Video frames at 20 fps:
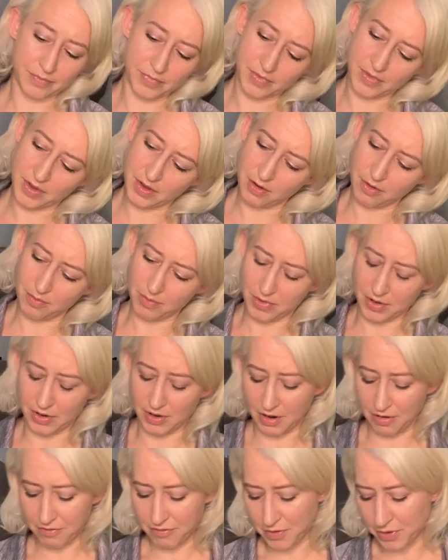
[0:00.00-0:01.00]
No, they're
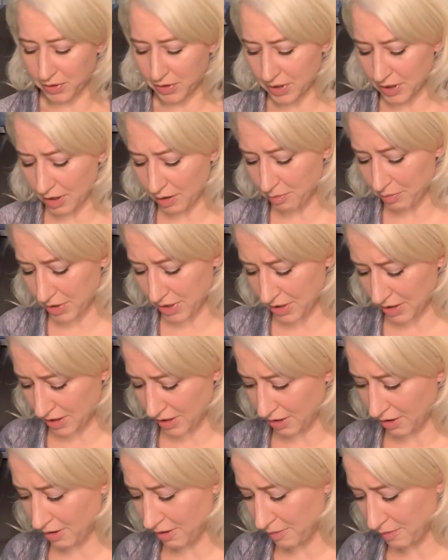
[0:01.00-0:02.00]
not folded up in
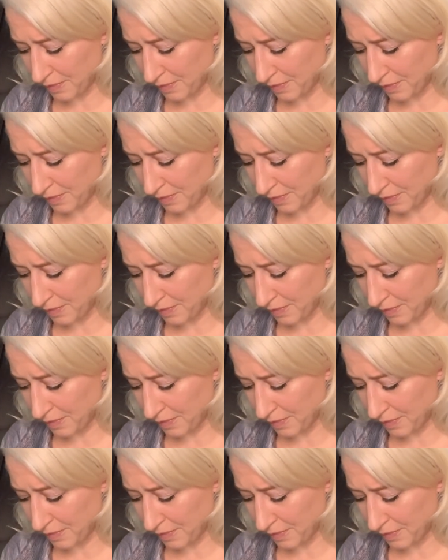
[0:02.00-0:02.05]
there.